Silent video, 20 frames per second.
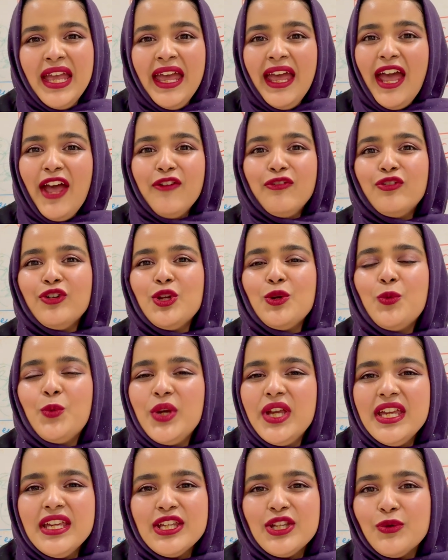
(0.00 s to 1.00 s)
Every
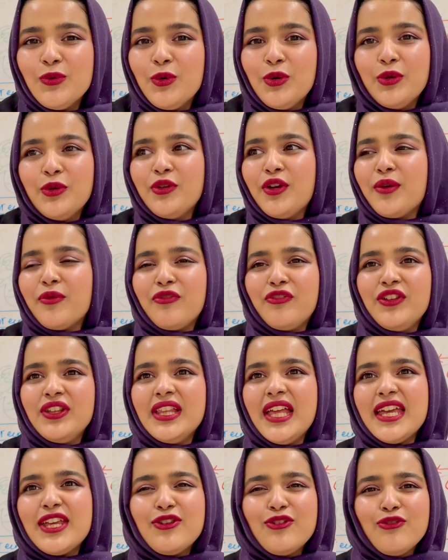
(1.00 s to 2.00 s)
week you will feel
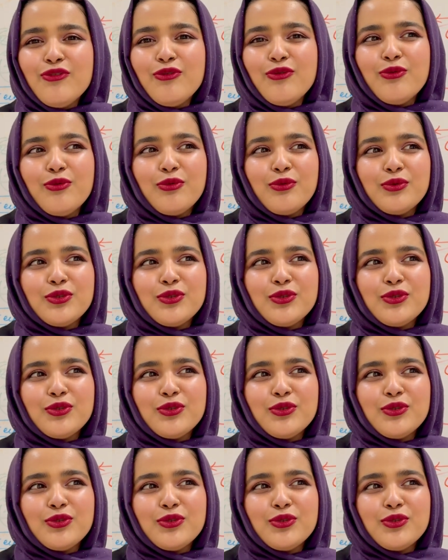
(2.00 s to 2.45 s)
like you